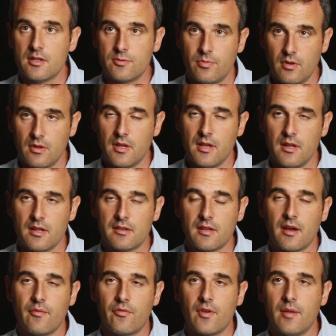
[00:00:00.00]
this building in the
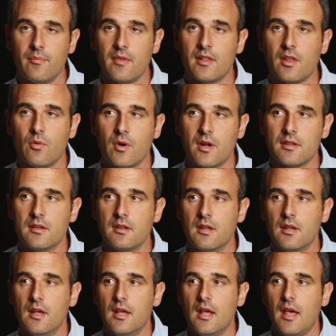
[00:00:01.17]
time frame that they wanted,
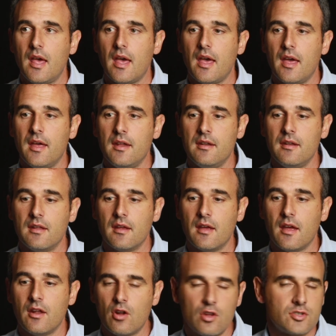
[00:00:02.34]

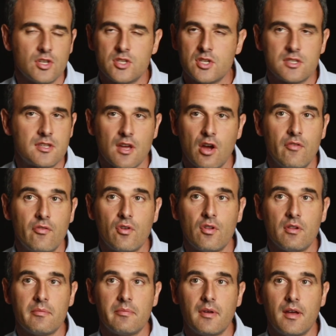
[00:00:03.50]
and also just the
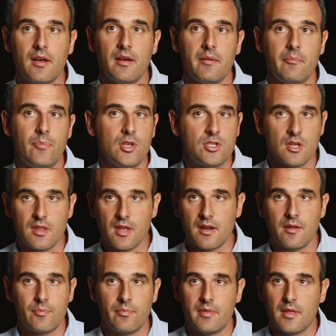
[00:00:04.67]
overall picture that
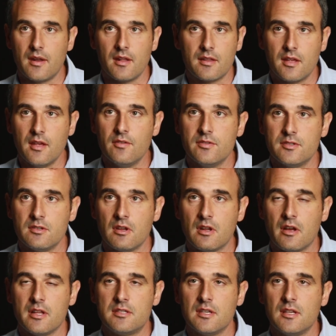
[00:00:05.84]
it gives. You know,
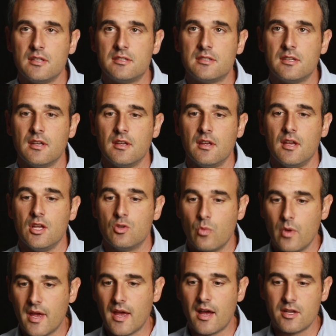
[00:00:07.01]
it's
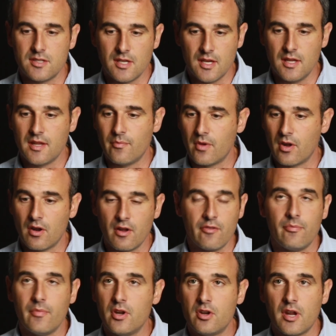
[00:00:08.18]
warehousing in the middle of
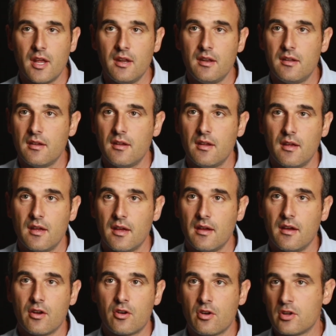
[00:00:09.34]
Midrand,
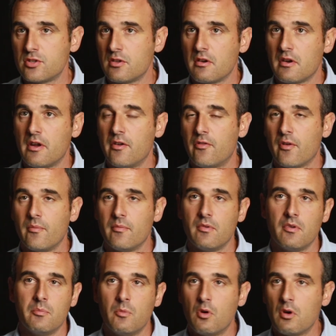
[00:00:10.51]
across the road
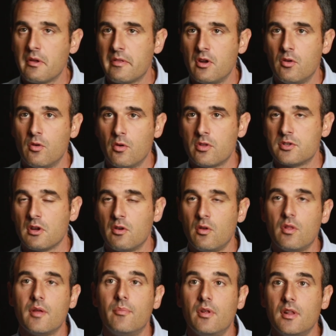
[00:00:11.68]
from Mall of the North. So all
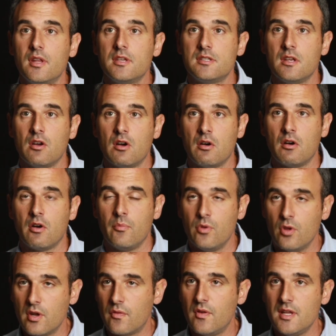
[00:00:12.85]
the buildings there are
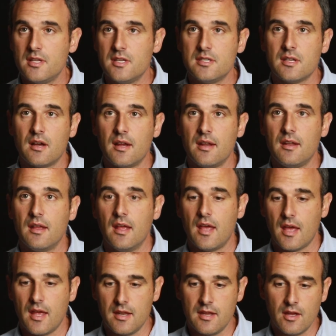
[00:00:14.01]
beautifully designed,
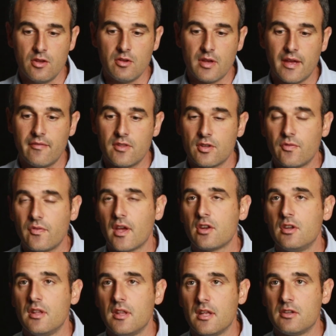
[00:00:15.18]
and here you have this
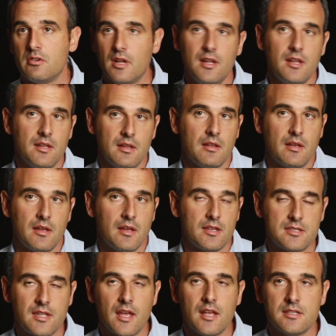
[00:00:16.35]
factory that really
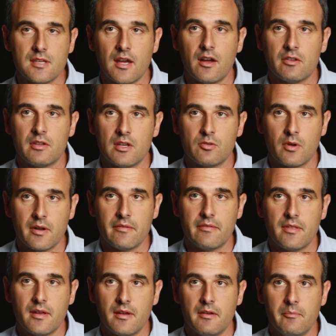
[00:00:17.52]
stands out as one of
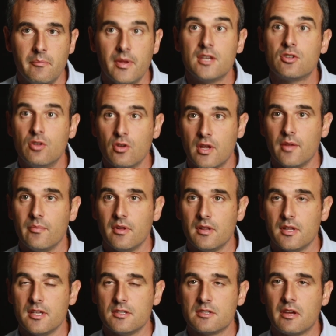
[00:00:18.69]
the best-looking
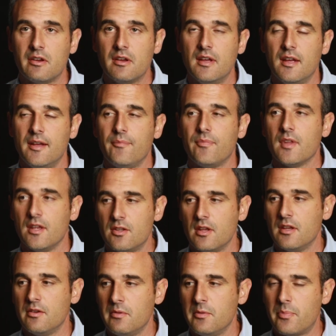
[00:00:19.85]
buildings. So
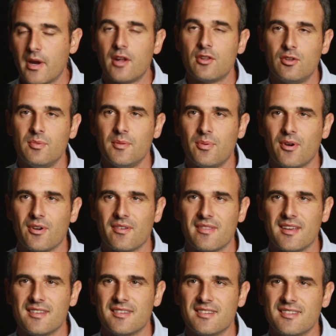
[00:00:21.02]
we're proud to be part of
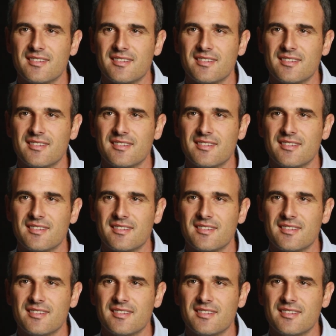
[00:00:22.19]
that.